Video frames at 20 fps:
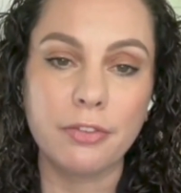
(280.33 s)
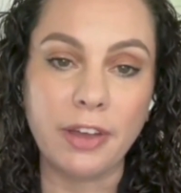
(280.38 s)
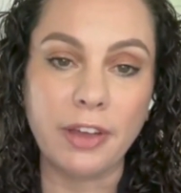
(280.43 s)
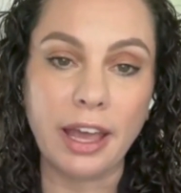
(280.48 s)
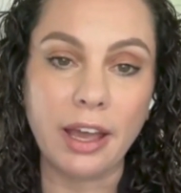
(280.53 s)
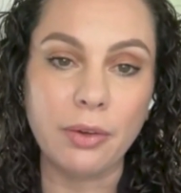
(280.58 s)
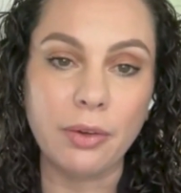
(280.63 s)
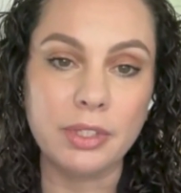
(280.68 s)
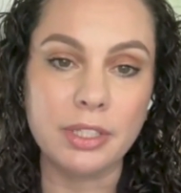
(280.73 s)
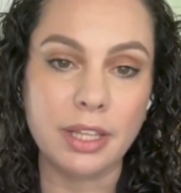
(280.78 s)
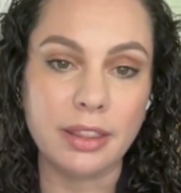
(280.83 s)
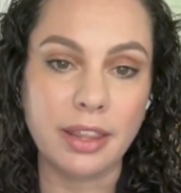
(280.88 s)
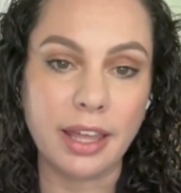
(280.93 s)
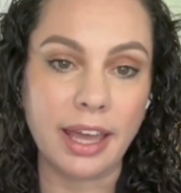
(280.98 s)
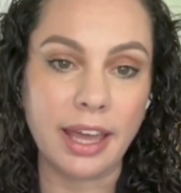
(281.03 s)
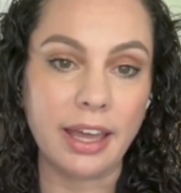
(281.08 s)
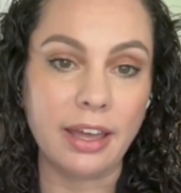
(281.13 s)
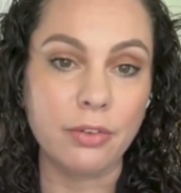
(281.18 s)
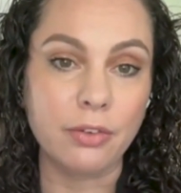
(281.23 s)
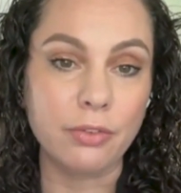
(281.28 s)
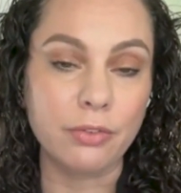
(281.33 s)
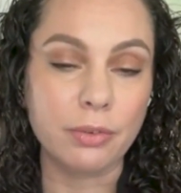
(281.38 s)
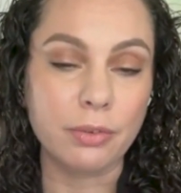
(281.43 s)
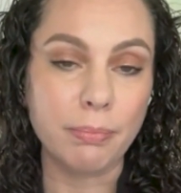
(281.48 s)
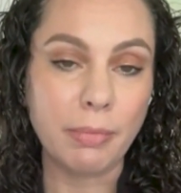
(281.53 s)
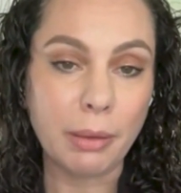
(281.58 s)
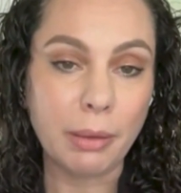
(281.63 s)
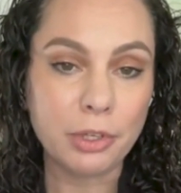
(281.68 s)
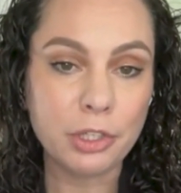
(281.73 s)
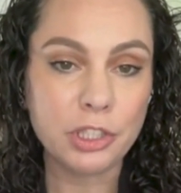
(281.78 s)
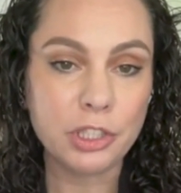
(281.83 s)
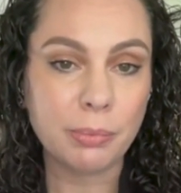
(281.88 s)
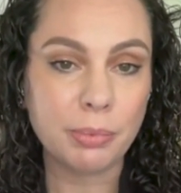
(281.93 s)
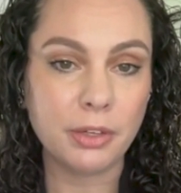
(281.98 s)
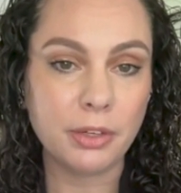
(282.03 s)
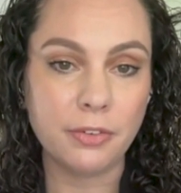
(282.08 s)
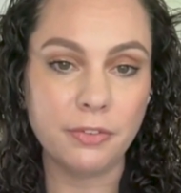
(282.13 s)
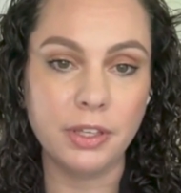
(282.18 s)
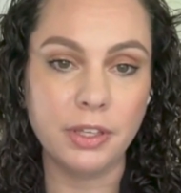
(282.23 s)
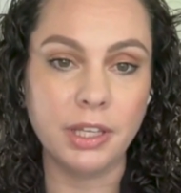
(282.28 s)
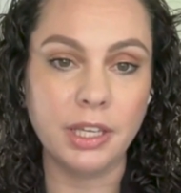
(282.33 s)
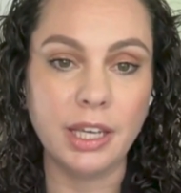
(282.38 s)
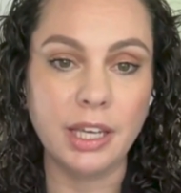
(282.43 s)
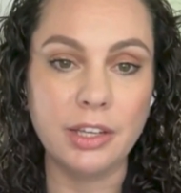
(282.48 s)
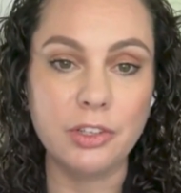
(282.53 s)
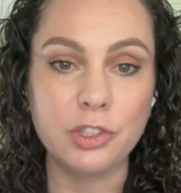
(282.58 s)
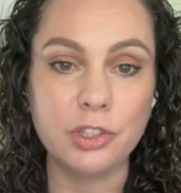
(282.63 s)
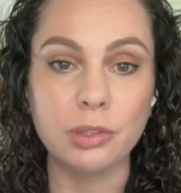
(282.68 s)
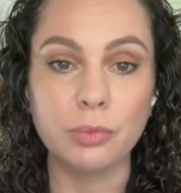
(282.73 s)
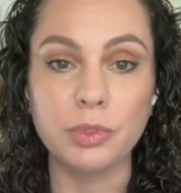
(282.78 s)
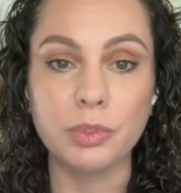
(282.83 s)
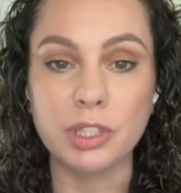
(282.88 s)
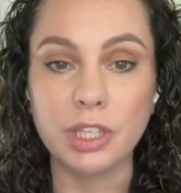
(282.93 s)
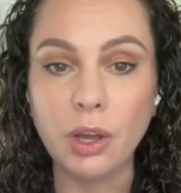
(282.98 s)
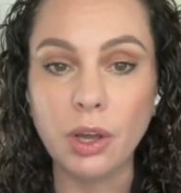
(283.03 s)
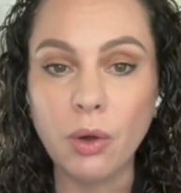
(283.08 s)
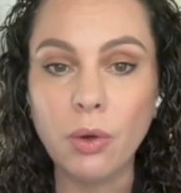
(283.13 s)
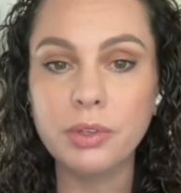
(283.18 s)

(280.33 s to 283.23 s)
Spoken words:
found that membership and affiliation was the